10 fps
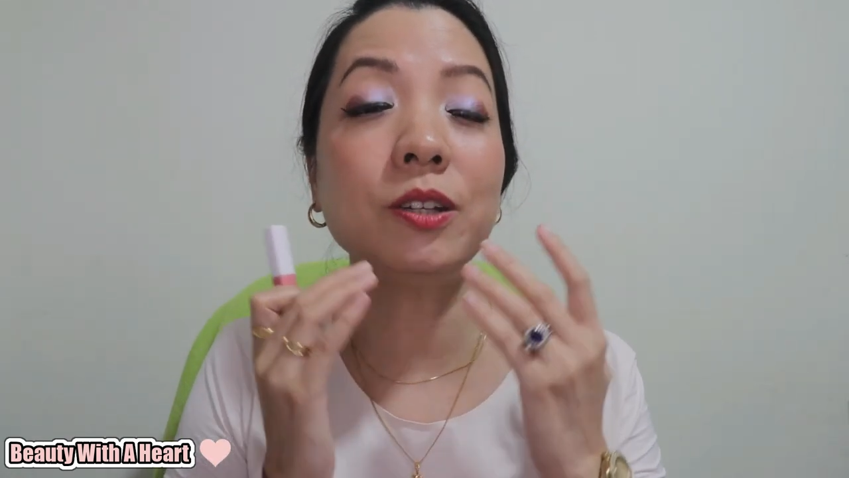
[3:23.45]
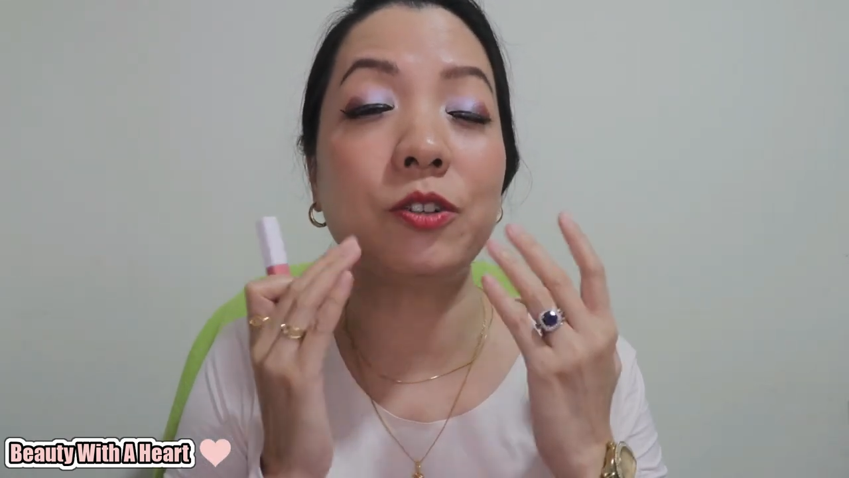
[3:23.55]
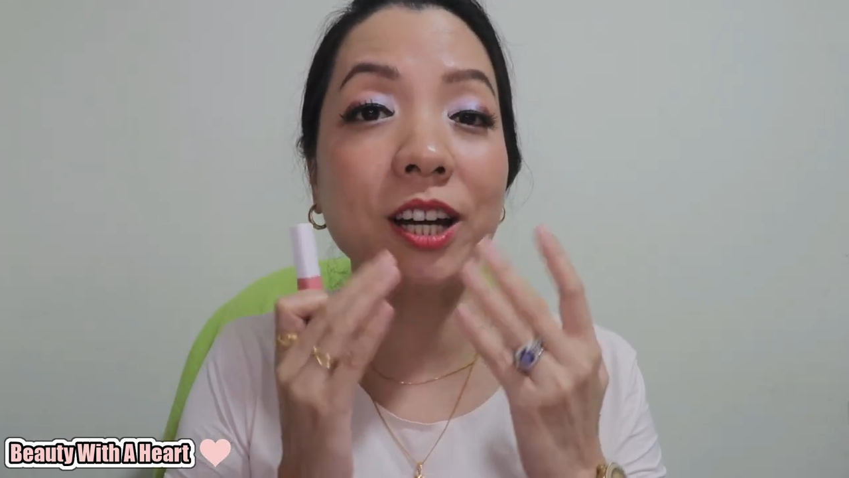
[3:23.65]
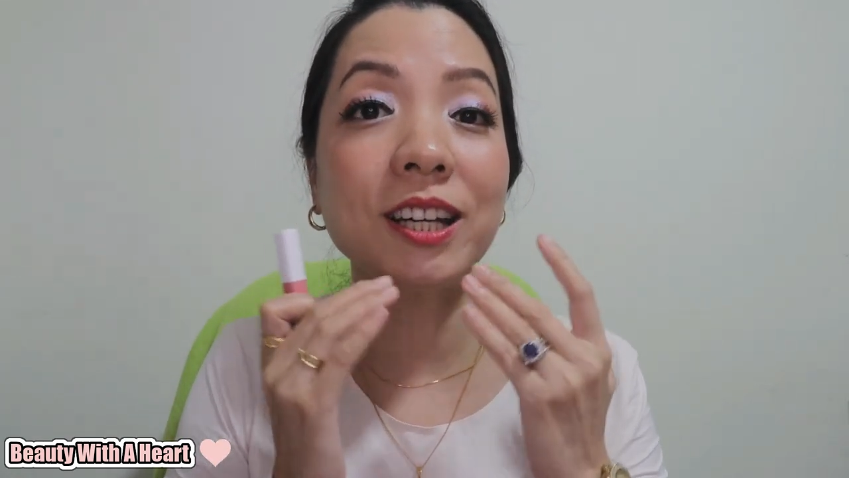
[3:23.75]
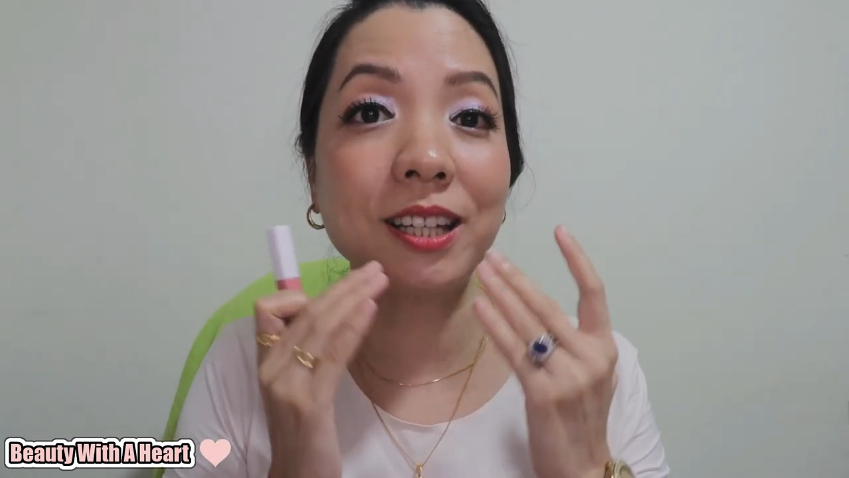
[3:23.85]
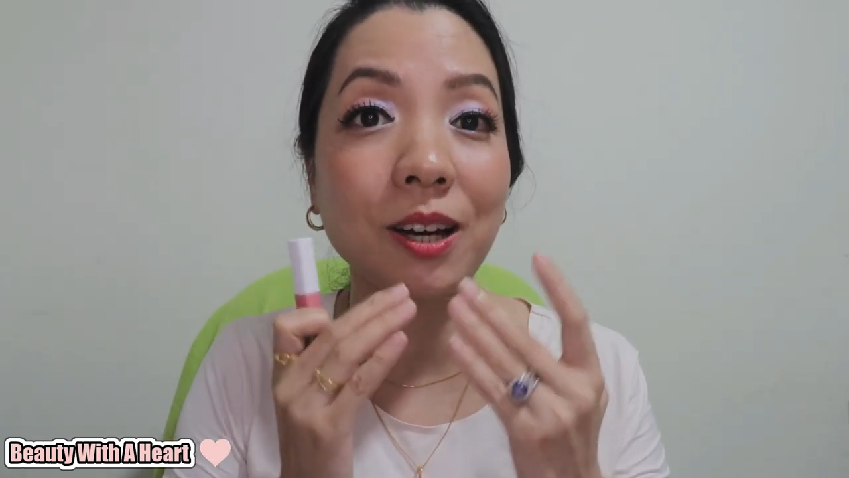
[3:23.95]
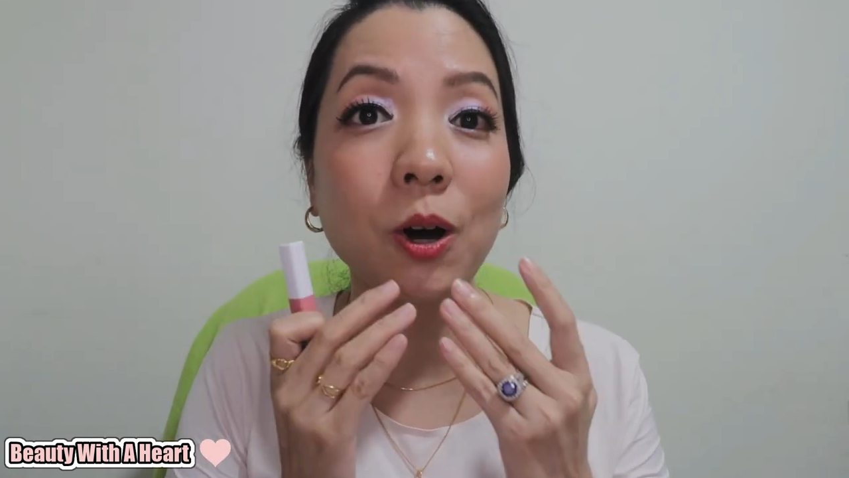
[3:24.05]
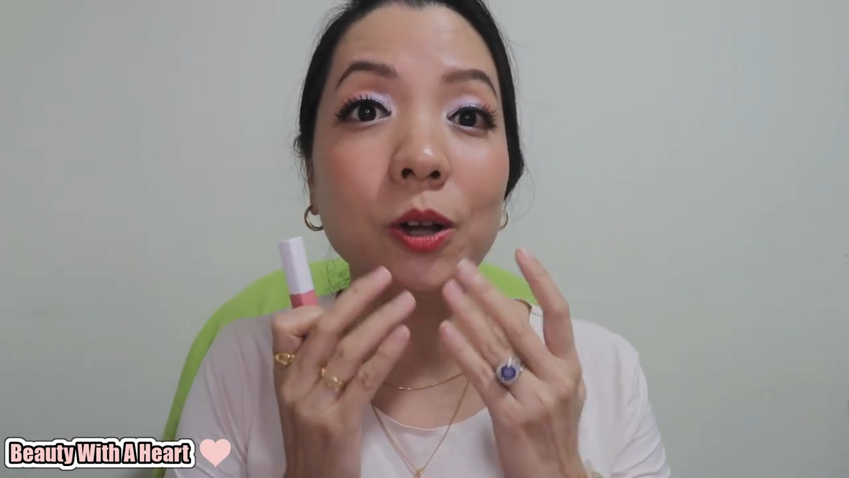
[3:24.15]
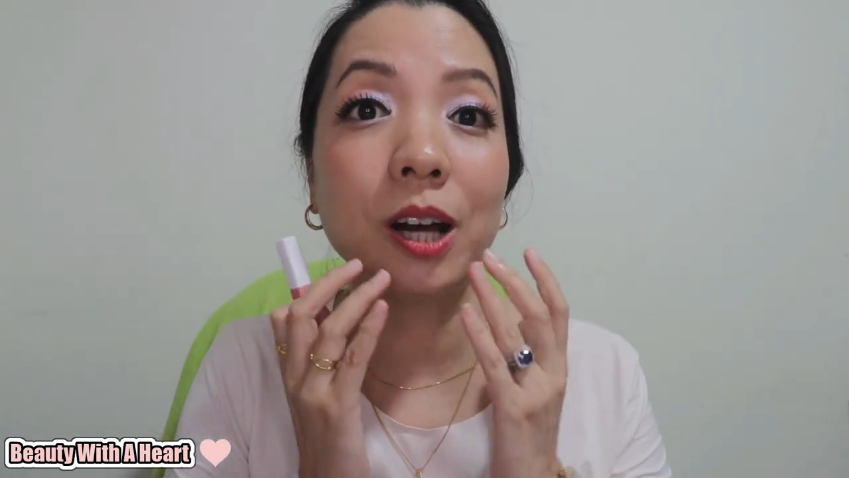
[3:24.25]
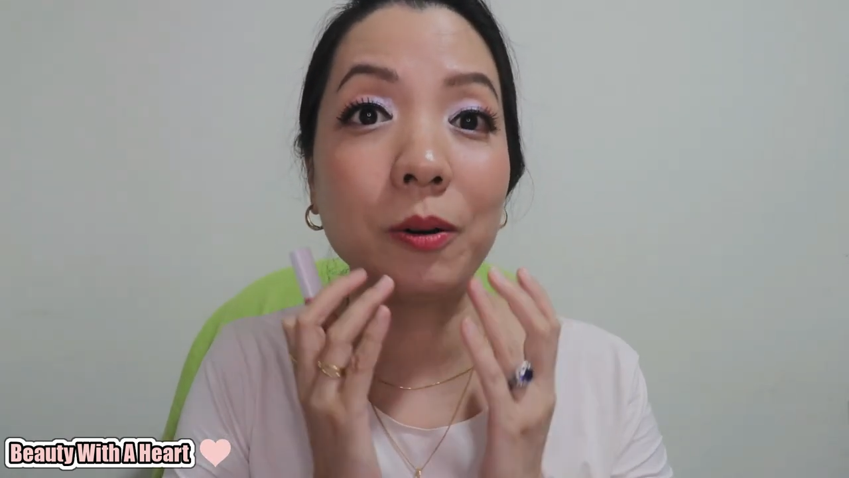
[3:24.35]
dry down
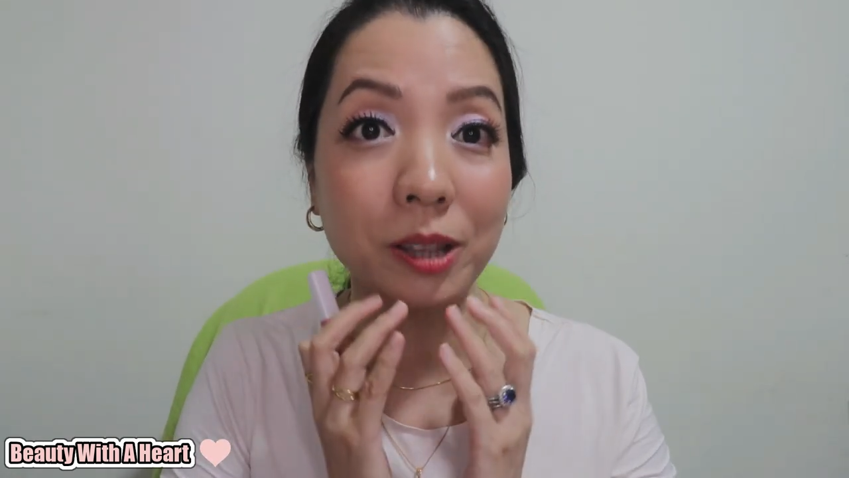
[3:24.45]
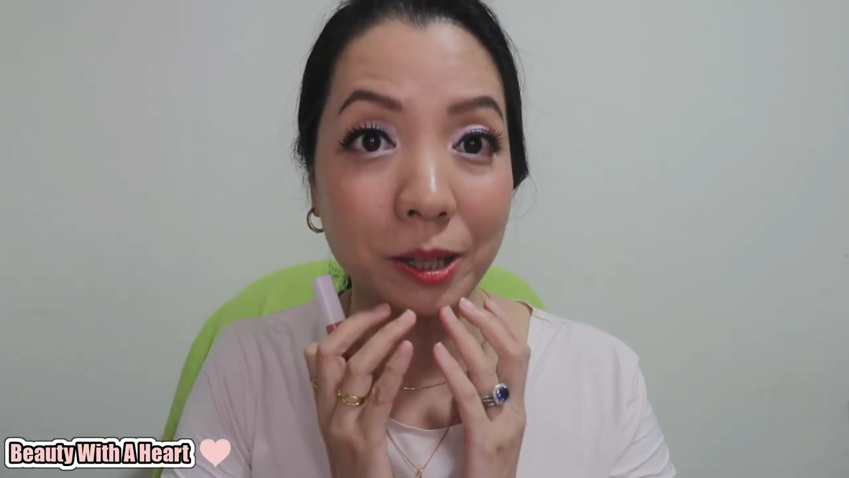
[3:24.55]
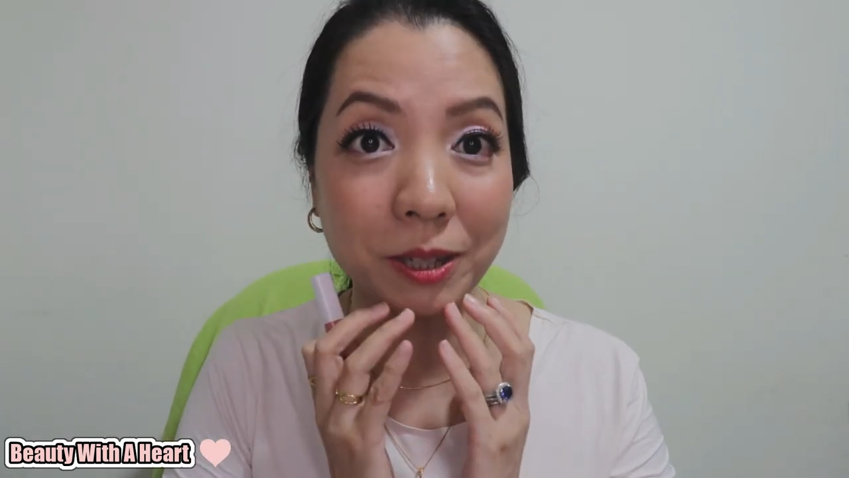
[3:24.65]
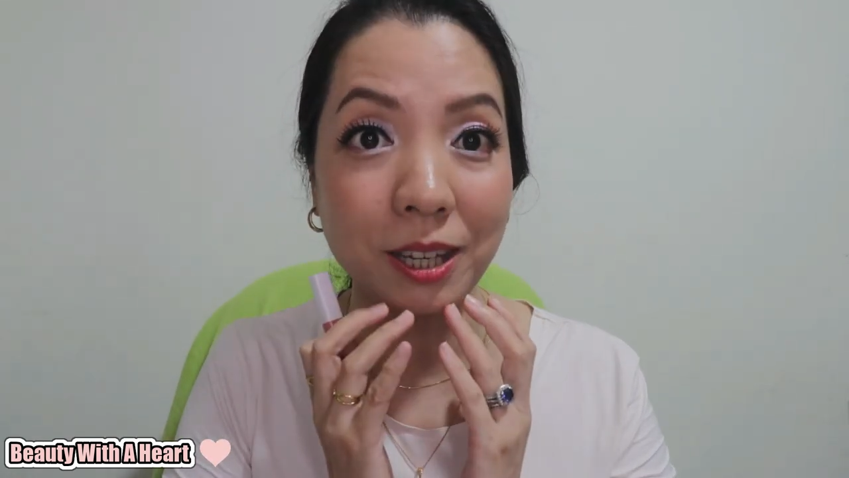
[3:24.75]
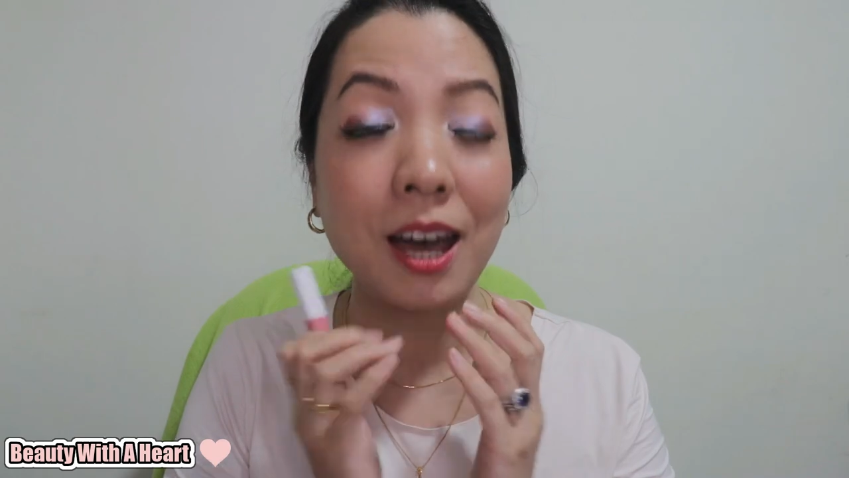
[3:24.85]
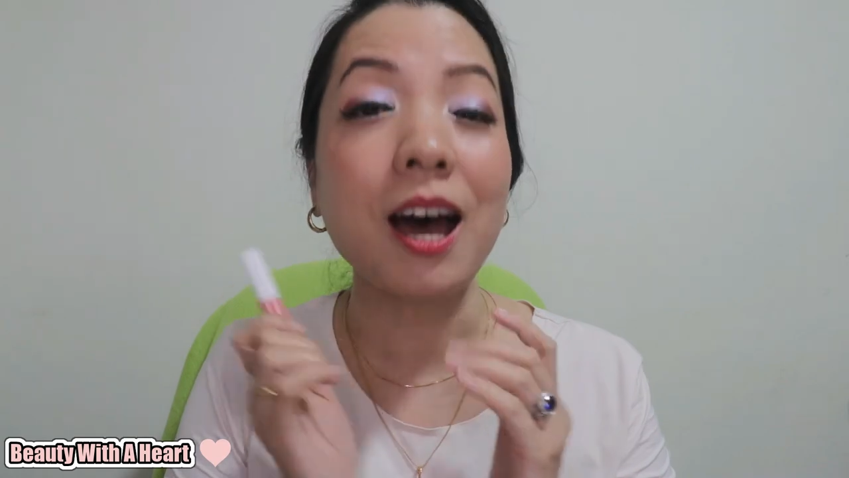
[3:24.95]
on our lips.